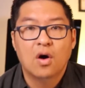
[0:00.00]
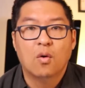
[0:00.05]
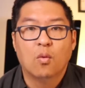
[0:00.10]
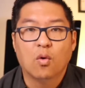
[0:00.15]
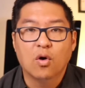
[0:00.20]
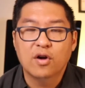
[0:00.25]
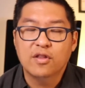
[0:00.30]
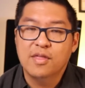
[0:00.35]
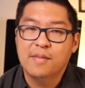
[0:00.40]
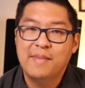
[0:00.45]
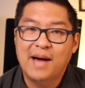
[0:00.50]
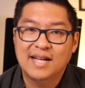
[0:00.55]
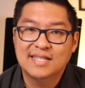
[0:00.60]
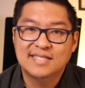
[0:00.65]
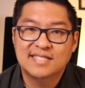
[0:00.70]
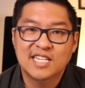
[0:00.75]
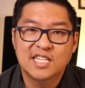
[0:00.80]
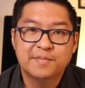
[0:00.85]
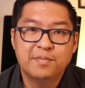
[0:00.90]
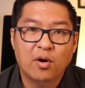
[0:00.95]
worth about
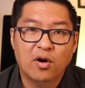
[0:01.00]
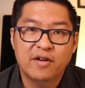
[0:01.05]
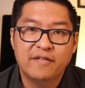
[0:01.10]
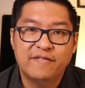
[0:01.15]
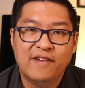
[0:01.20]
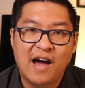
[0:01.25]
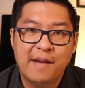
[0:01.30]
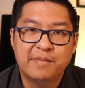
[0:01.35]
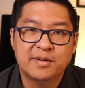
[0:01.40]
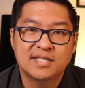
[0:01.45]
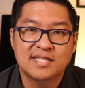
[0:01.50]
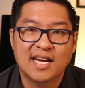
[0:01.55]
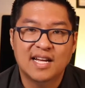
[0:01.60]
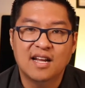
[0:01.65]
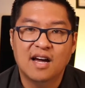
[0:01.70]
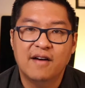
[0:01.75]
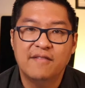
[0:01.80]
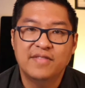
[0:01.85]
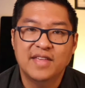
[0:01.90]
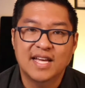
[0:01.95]

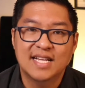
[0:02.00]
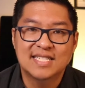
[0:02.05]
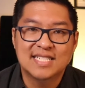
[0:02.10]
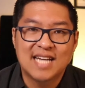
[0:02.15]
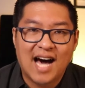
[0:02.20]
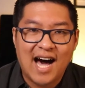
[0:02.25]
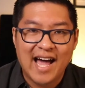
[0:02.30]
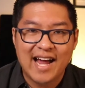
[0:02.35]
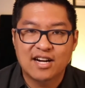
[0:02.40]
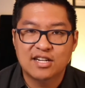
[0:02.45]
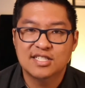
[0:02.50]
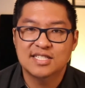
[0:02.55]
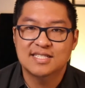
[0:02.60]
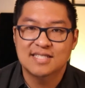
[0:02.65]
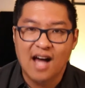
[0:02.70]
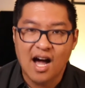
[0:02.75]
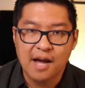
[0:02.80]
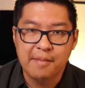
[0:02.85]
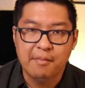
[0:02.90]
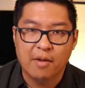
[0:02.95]
6.5% of the entire
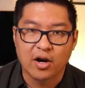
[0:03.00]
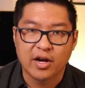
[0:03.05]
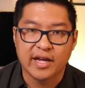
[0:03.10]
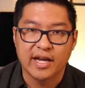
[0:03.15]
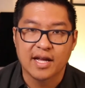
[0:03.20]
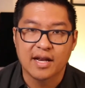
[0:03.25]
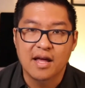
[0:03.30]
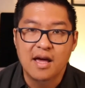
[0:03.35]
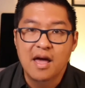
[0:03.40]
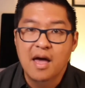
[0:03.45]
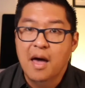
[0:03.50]
stock market.